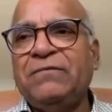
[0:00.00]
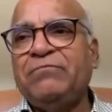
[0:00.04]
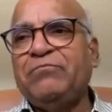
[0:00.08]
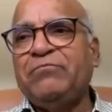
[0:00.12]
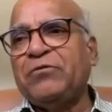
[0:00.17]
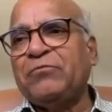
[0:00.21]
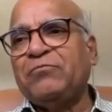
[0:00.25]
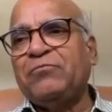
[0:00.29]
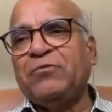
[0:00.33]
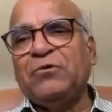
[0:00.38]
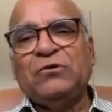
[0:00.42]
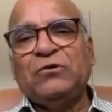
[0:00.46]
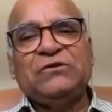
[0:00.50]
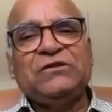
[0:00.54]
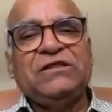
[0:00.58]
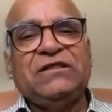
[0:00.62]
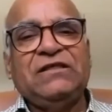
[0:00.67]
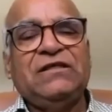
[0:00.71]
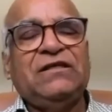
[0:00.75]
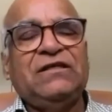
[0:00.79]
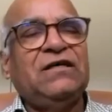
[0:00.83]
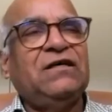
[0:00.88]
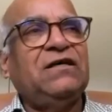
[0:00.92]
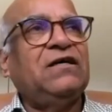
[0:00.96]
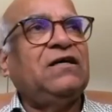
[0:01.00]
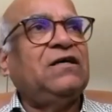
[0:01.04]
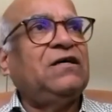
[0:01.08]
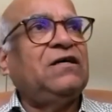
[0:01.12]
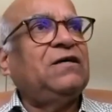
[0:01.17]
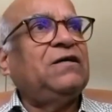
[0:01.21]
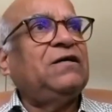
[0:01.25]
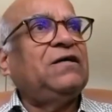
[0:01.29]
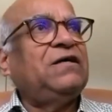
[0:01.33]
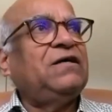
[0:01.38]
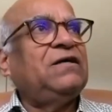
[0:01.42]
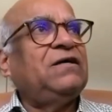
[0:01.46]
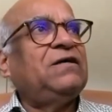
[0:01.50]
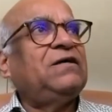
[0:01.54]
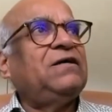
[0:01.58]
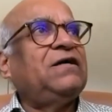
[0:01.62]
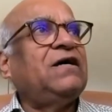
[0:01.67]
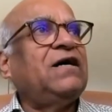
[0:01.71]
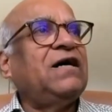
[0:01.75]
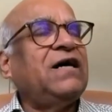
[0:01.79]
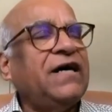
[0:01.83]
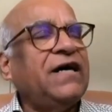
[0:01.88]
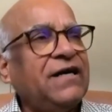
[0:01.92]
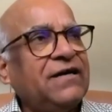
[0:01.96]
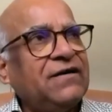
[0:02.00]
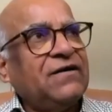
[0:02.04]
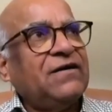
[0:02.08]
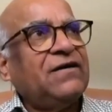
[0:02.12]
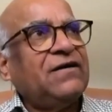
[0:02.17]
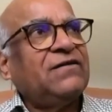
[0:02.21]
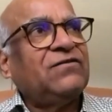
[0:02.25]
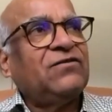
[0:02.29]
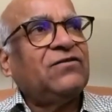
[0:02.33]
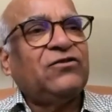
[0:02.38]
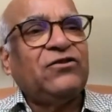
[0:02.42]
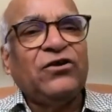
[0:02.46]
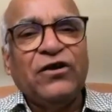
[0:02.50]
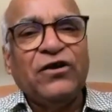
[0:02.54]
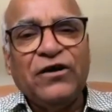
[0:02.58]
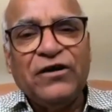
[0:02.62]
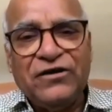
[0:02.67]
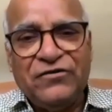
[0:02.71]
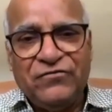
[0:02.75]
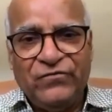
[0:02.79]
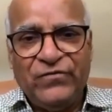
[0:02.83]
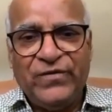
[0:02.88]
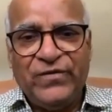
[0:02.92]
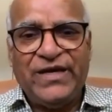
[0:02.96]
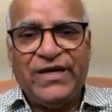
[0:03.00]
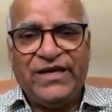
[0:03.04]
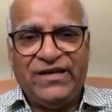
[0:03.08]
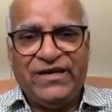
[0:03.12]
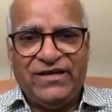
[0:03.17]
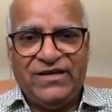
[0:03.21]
proposing her third way.